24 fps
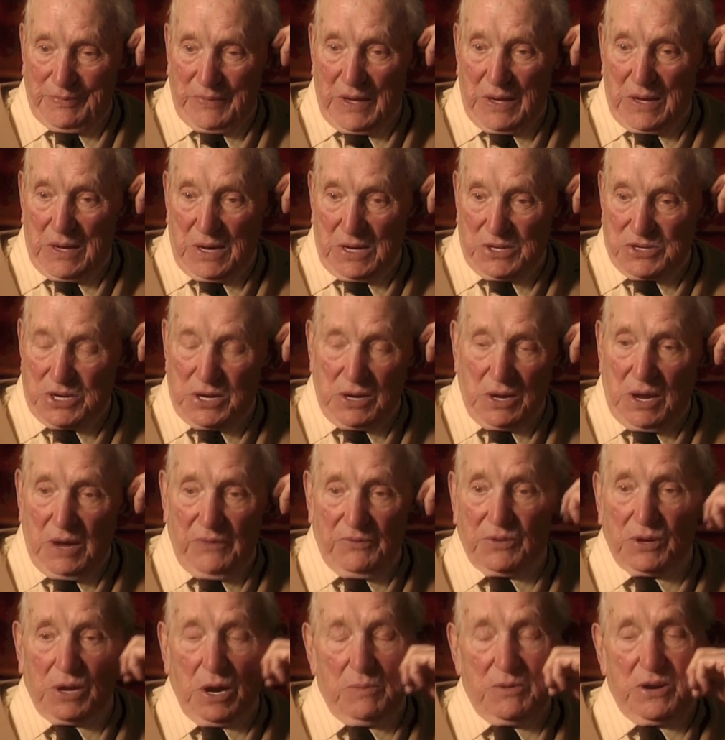I said, I
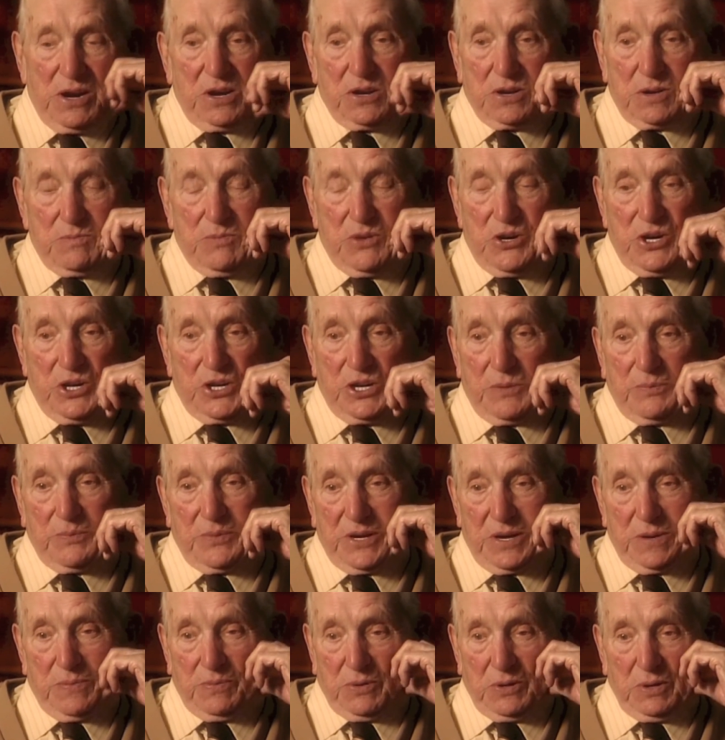haven't come here to murder
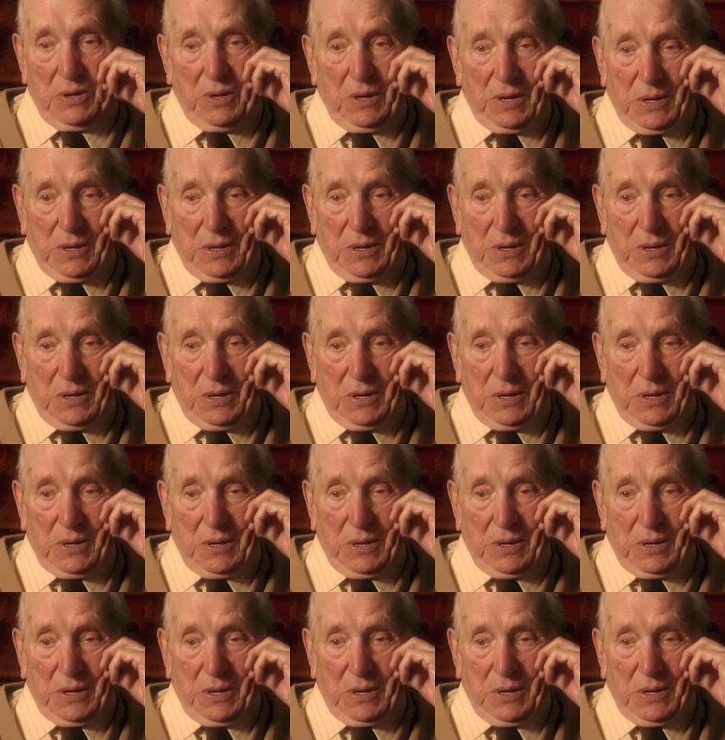people.